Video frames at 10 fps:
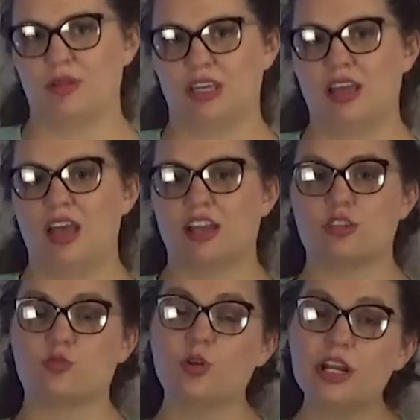me,
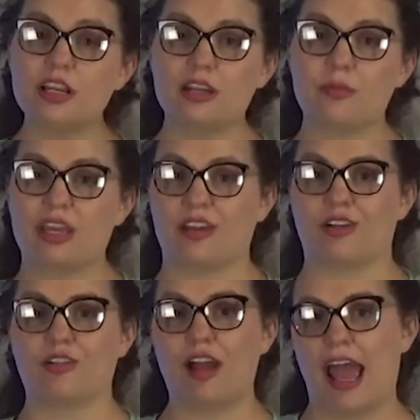because we're going to make a
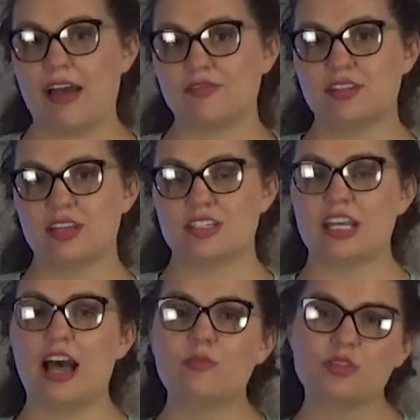craft
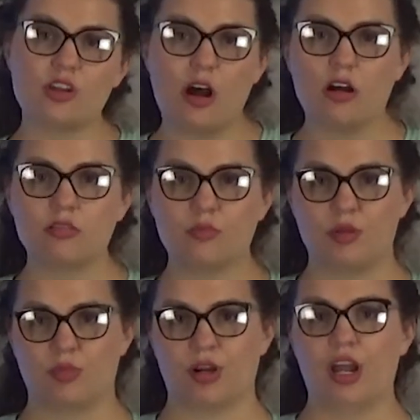to help us all
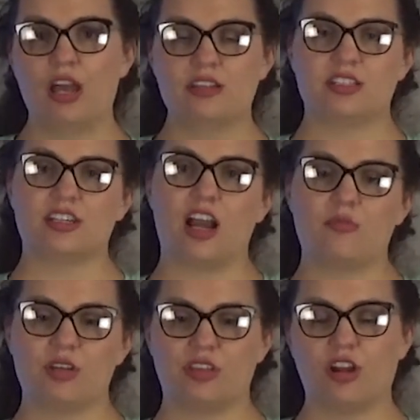remember to
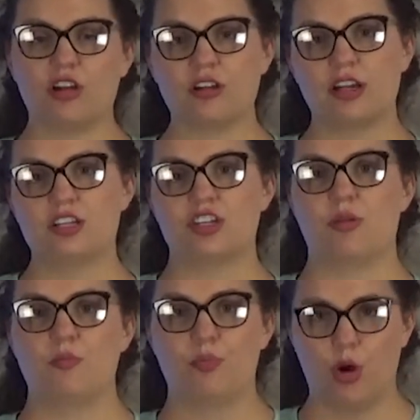come with courage
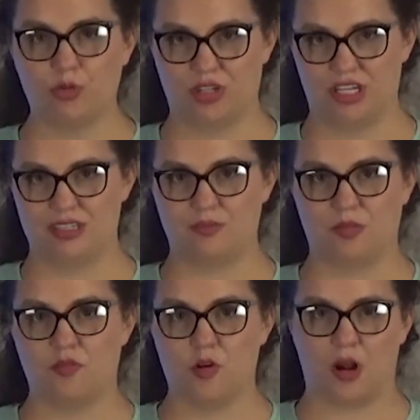and boldness
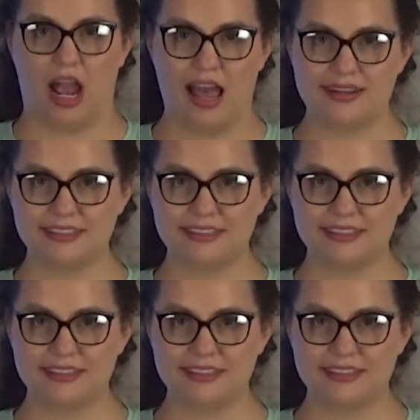before God.